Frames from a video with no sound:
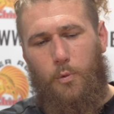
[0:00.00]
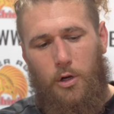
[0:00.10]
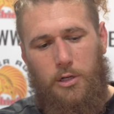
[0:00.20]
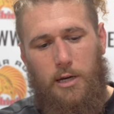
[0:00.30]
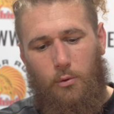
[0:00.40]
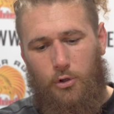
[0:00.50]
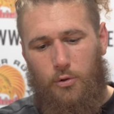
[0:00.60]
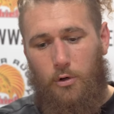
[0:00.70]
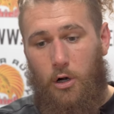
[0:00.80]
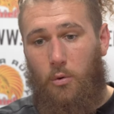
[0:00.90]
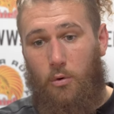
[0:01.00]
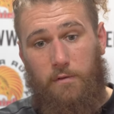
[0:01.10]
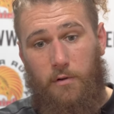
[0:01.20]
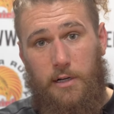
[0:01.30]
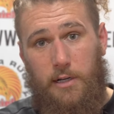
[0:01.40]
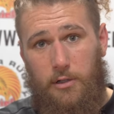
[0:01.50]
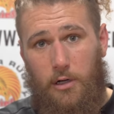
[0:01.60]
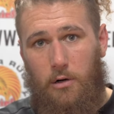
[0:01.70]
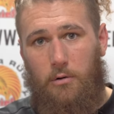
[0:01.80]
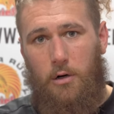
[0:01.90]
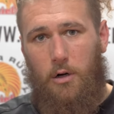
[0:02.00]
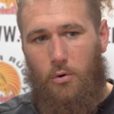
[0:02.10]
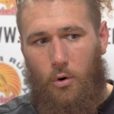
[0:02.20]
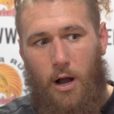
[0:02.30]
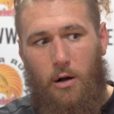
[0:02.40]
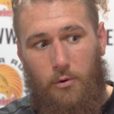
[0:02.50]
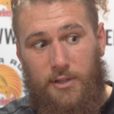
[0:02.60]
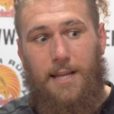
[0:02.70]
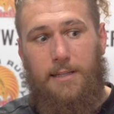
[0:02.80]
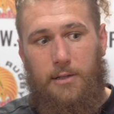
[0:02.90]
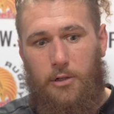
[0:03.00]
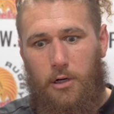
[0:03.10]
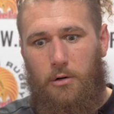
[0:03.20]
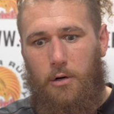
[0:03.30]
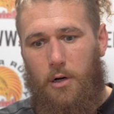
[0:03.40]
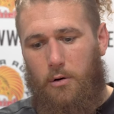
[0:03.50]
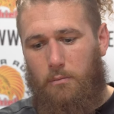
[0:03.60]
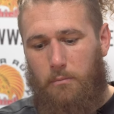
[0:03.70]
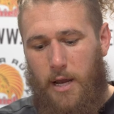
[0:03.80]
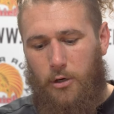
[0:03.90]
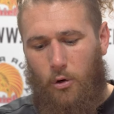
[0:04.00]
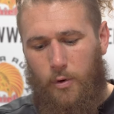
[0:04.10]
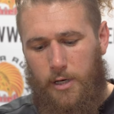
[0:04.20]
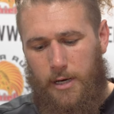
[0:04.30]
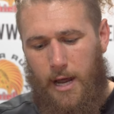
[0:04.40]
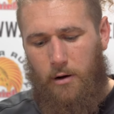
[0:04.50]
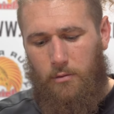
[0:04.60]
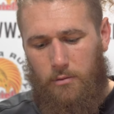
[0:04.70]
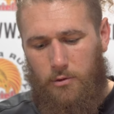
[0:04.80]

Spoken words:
a year or two ago, or 3 years ago, or 10 years ago, may not win it now.